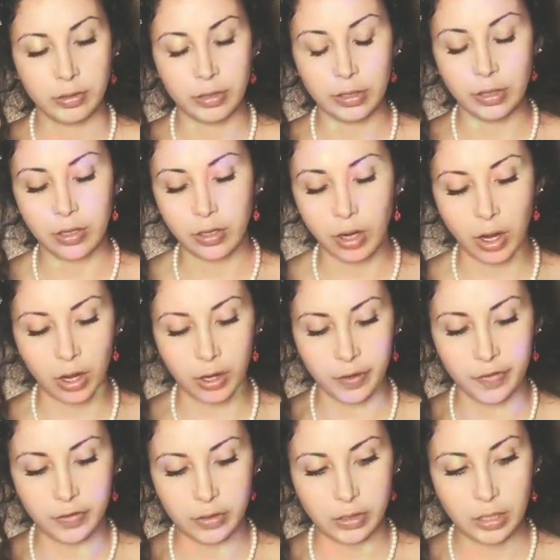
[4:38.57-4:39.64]
They're not
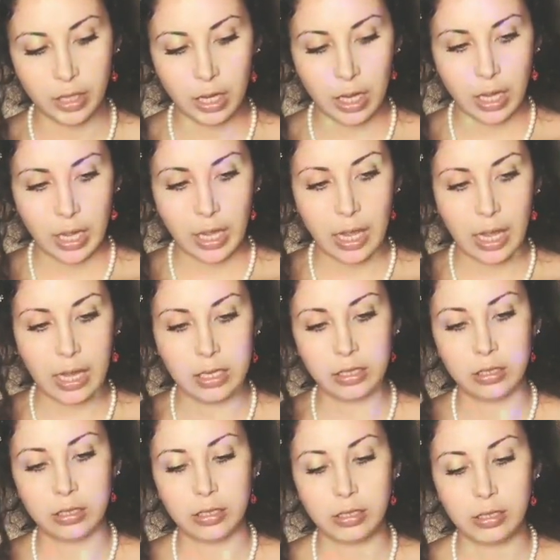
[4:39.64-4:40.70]
carved,
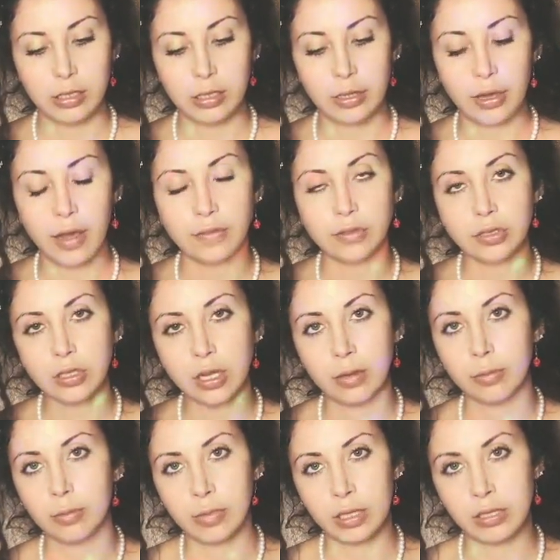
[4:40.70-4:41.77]
and they often
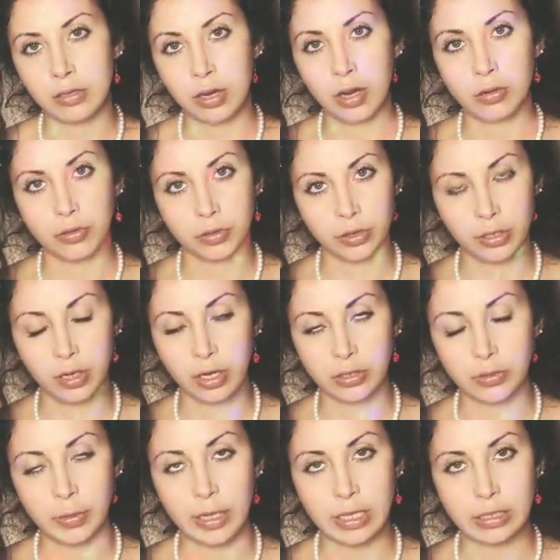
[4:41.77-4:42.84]
come in
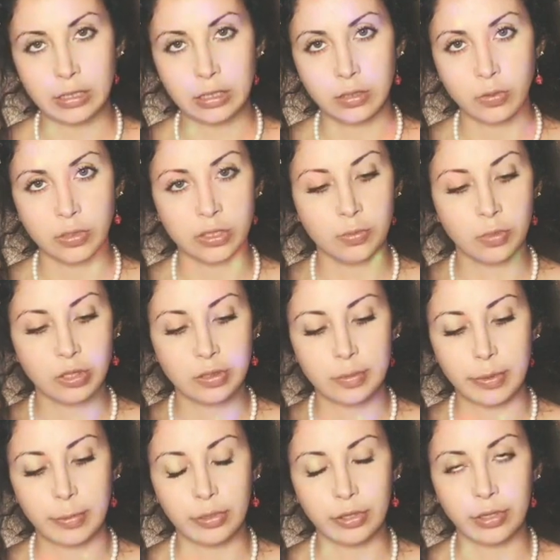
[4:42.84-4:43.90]
unorthodox ways, which most
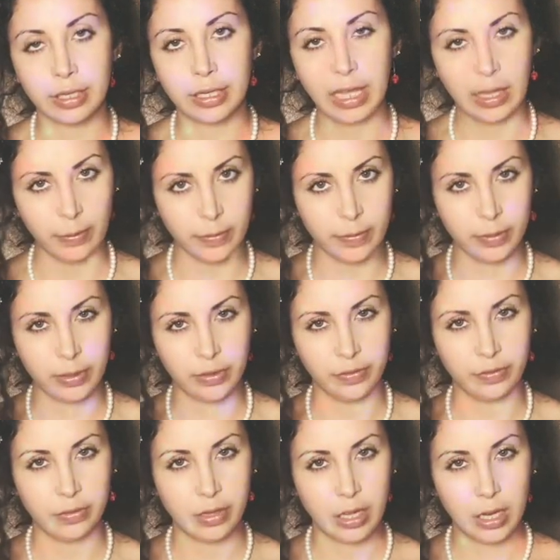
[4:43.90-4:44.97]
people are incapable of